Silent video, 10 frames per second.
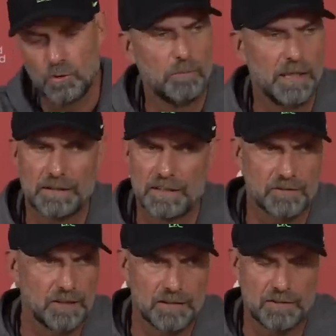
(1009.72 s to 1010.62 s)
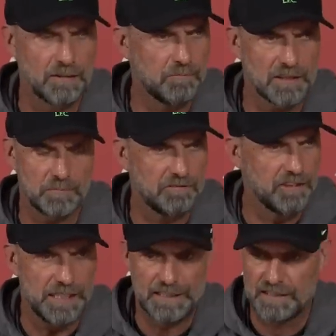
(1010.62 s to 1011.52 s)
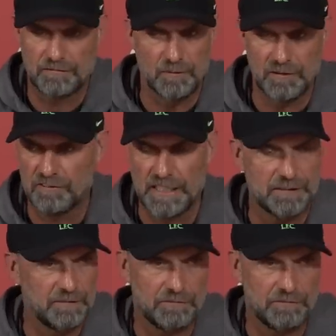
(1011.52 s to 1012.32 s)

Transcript: cool, but it must be fine. It will be fine.